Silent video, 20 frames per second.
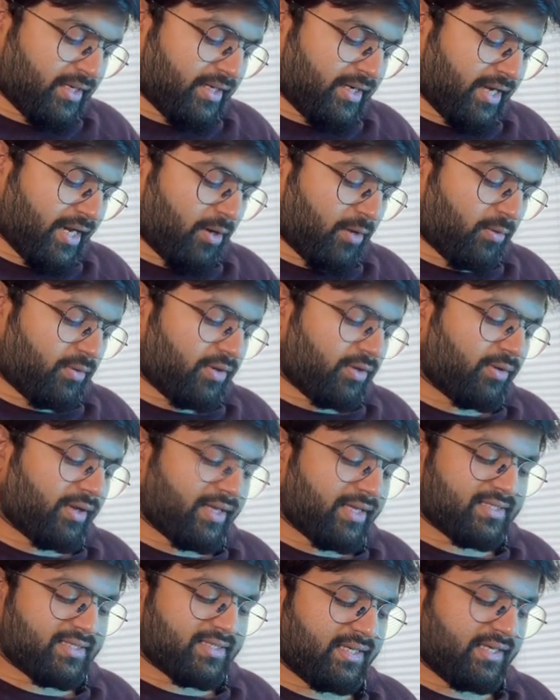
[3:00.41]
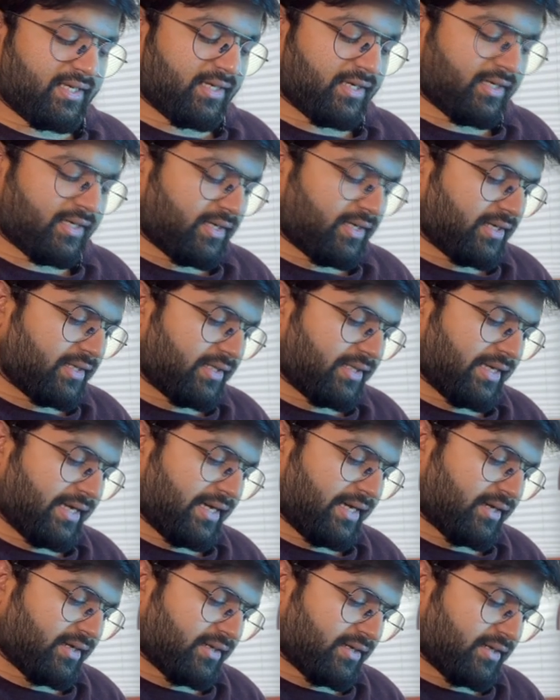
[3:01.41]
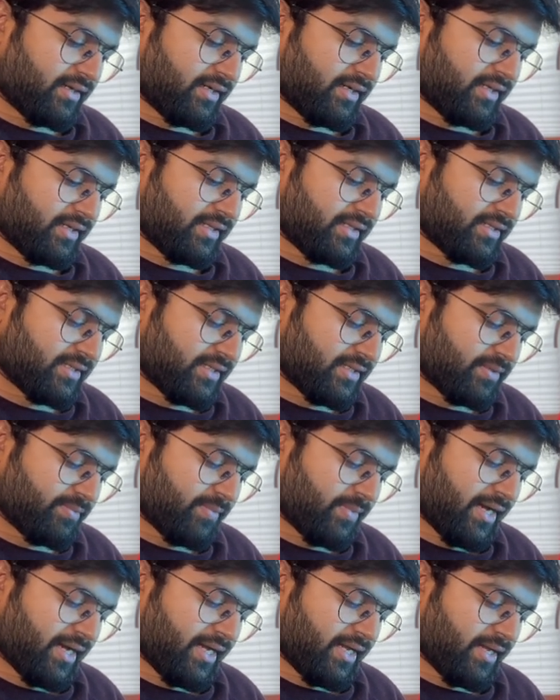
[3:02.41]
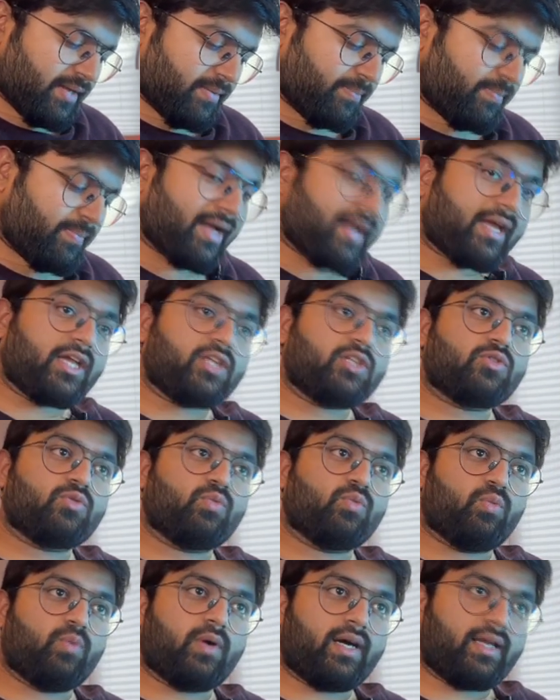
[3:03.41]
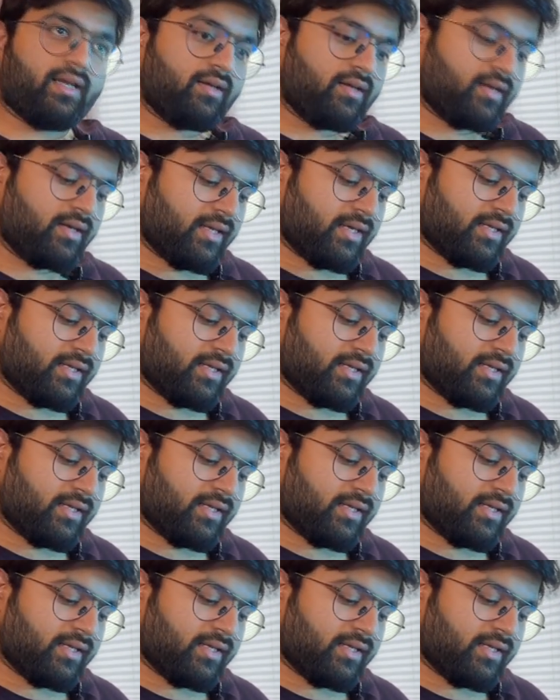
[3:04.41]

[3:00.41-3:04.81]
Now you can here that uh, this is my package one,